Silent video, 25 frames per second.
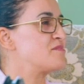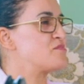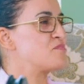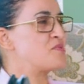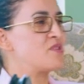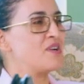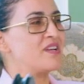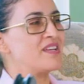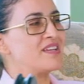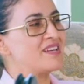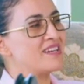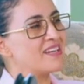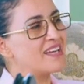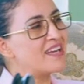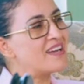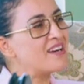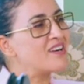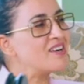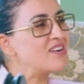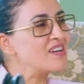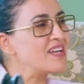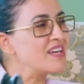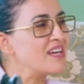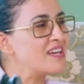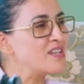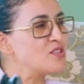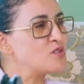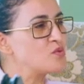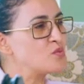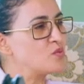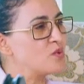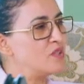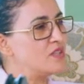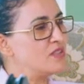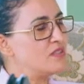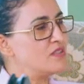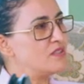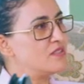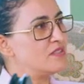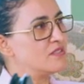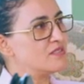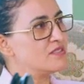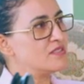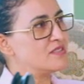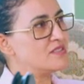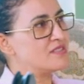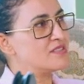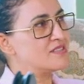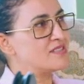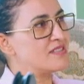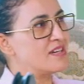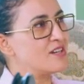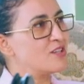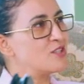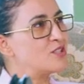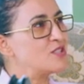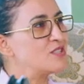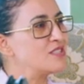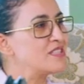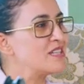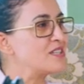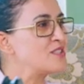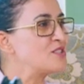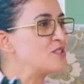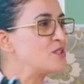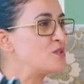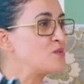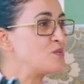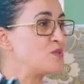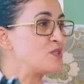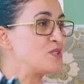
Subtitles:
Prayer area as well. There's architecture,